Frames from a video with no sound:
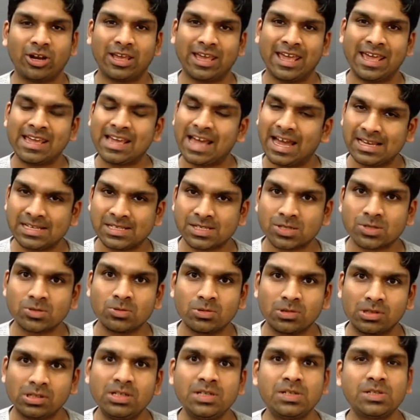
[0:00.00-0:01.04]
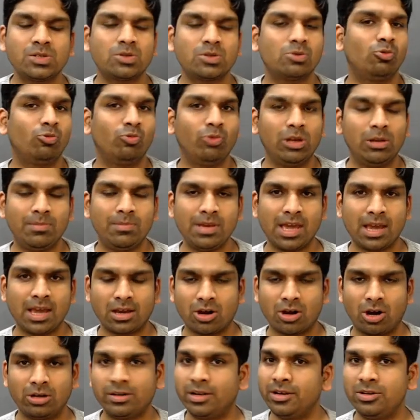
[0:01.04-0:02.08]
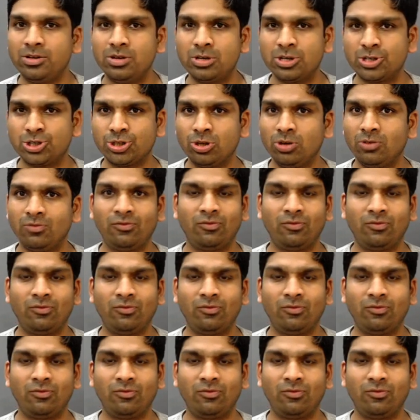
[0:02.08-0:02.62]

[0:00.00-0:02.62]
AI students will be a continuation of